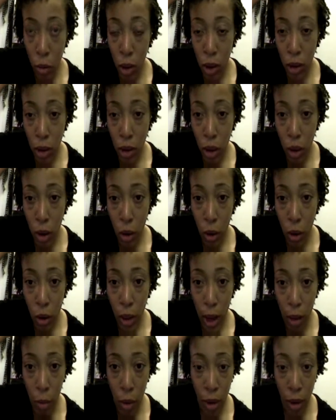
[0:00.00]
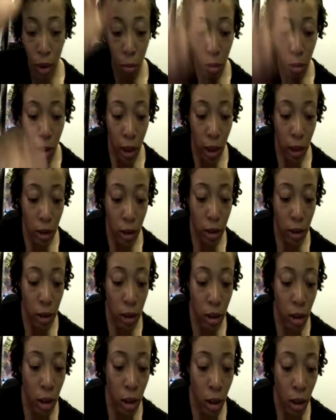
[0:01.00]
one to hold that one in
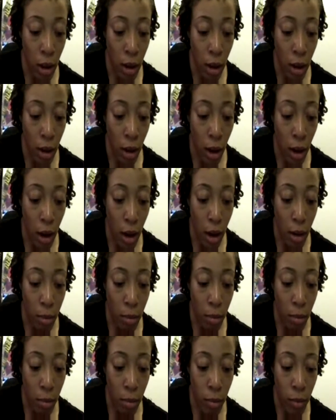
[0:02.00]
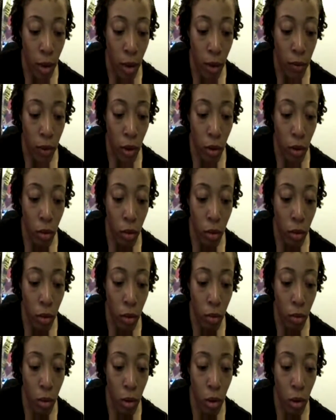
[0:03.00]
place. If you
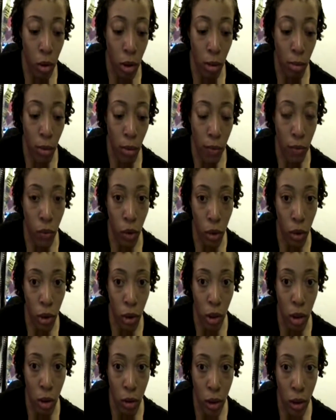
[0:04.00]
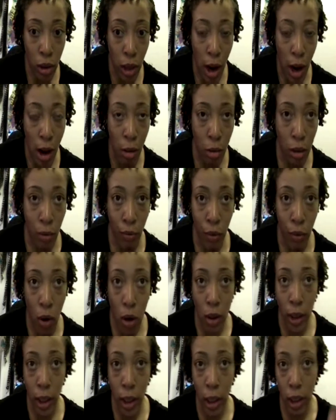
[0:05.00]
were looking before, you notice how it was
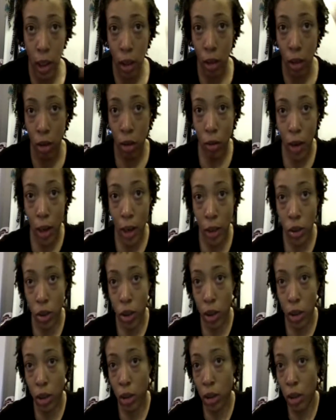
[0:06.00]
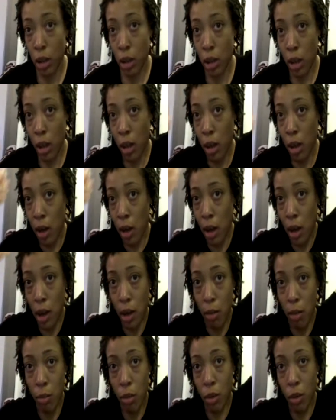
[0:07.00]
falling in the other direction.
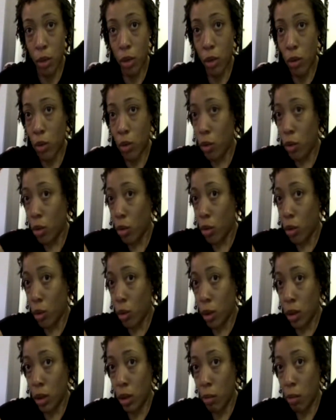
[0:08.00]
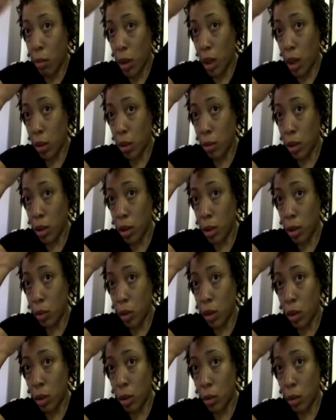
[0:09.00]
And I'm also going to pin up this
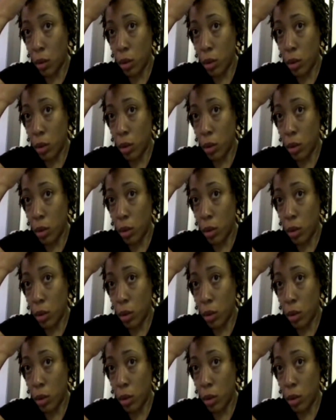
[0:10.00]
one as well